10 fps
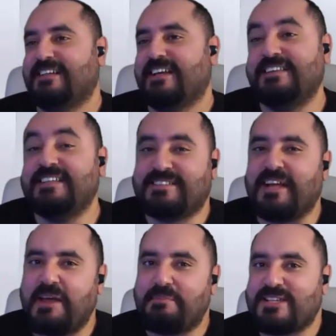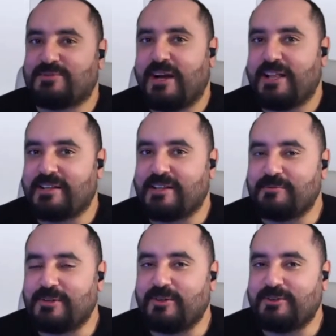there's time as well.
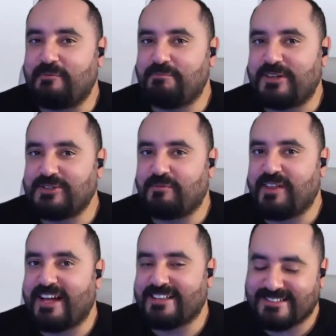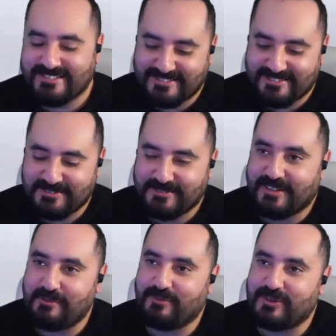We don't have much of that,
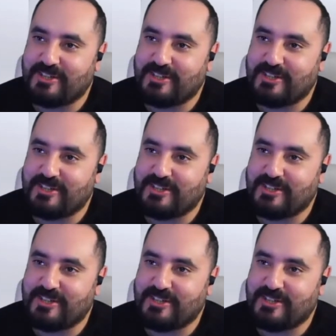unfortunately.